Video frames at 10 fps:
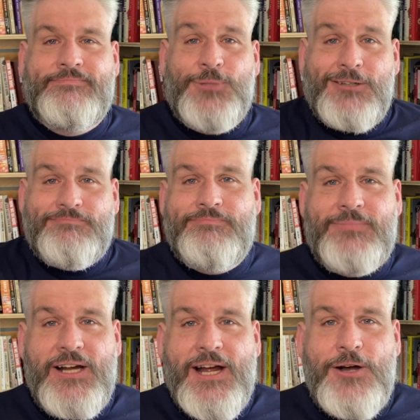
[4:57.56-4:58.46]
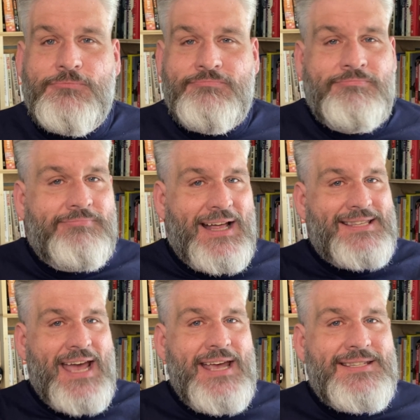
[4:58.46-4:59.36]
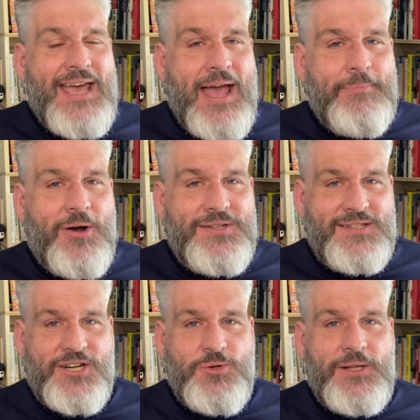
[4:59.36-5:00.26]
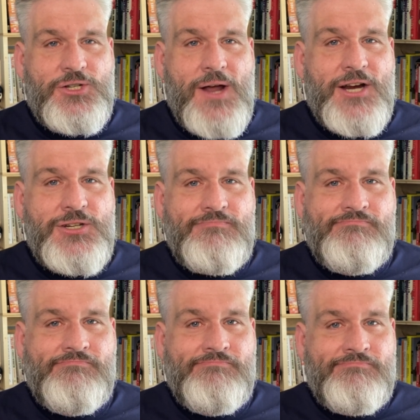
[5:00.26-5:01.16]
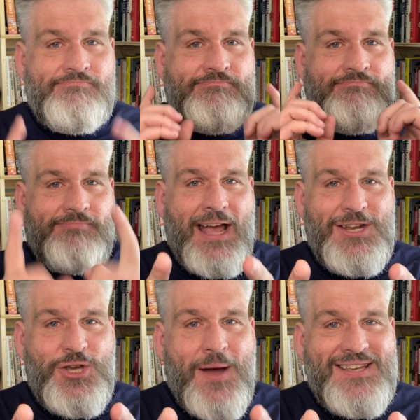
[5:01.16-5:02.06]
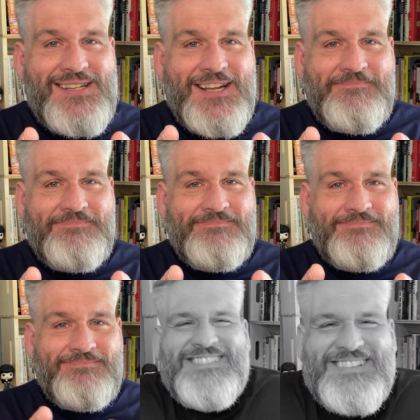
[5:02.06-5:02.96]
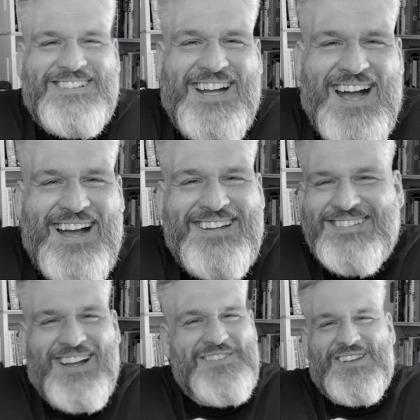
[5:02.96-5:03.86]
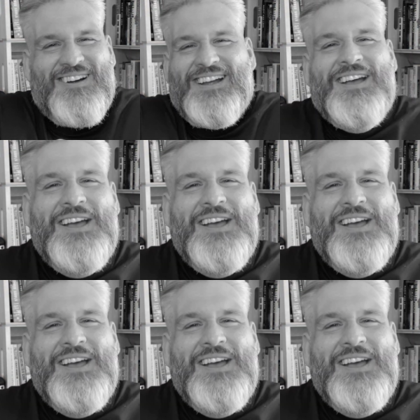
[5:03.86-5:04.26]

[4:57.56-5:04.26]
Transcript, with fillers: Well, there you go. That's Ace Camp on sexual attraction. And you aced it. Oh, God. I'm sorry.